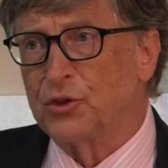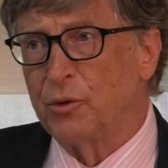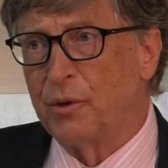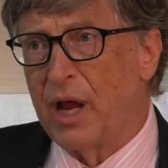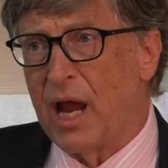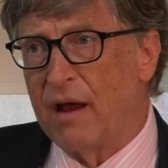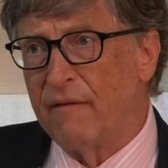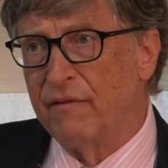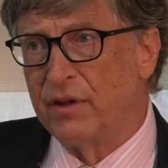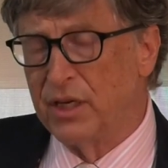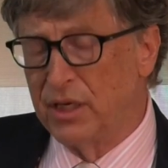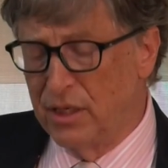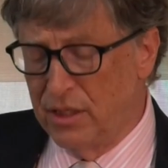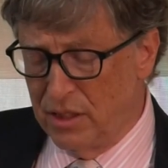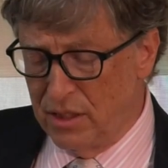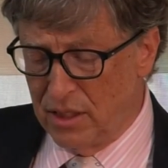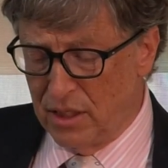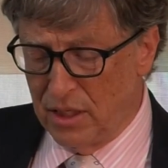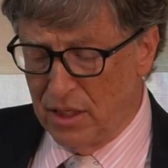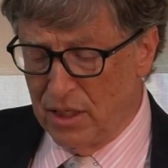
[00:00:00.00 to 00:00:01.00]
So we have
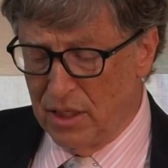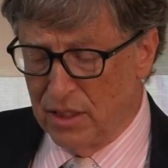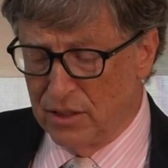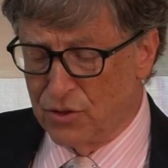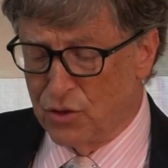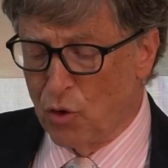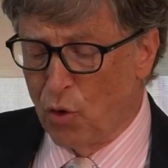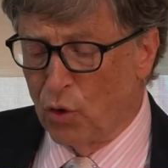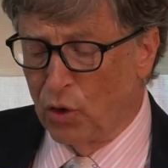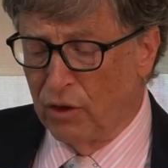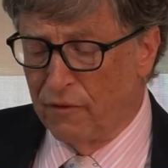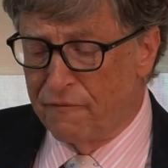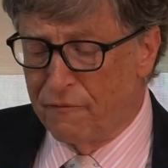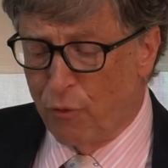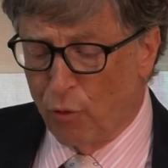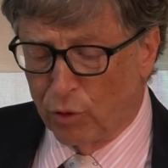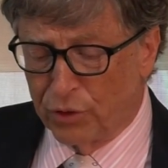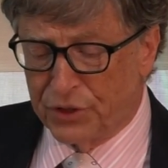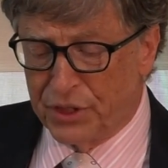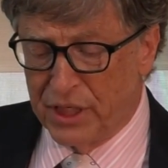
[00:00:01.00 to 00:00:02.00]
a total of
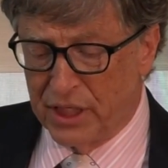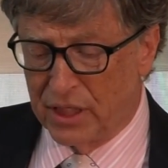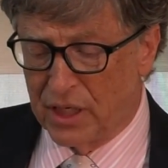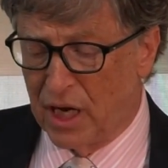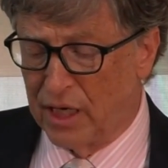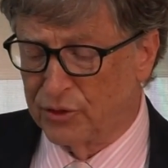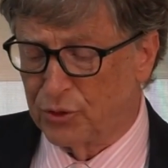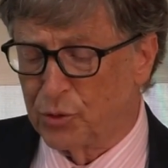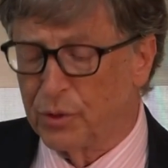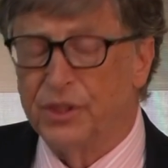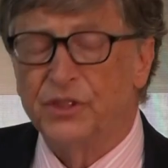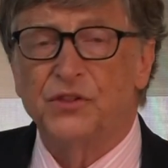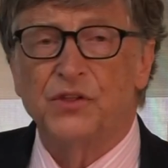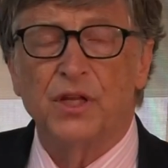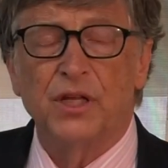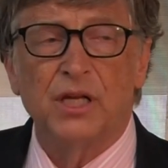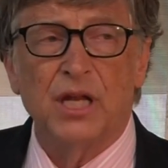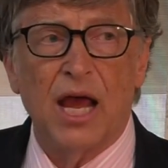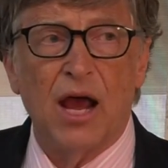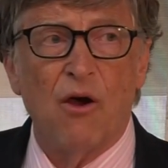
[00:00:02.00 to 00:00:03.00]
14 countries
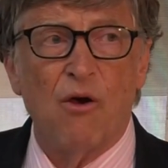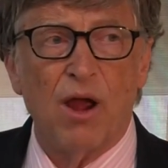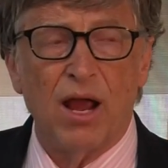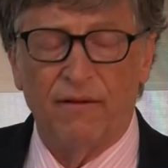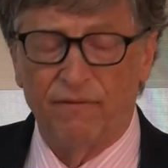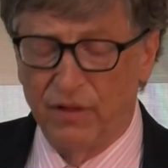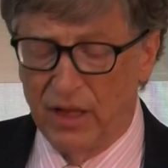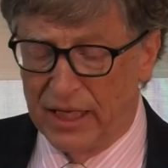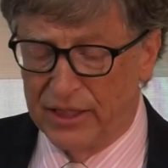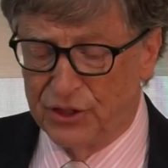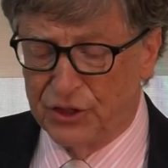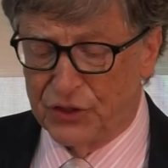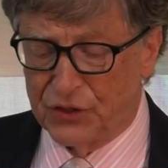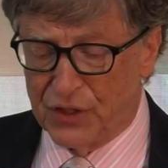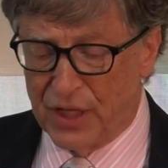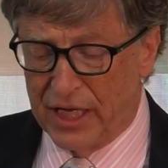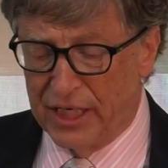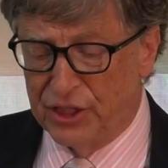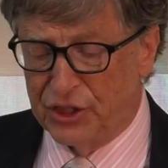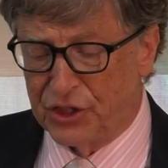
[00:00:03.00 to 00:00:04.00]
that now have
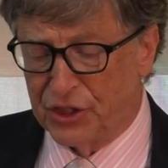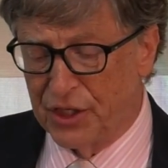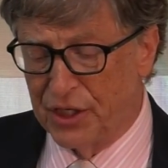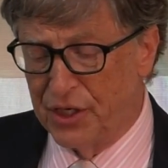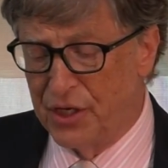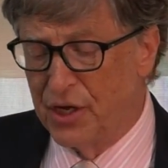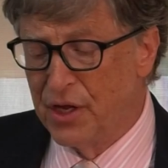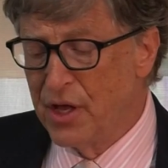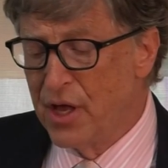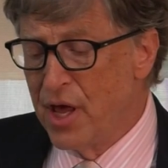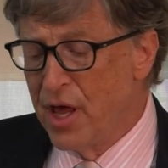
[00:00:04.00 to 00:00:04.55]
legislation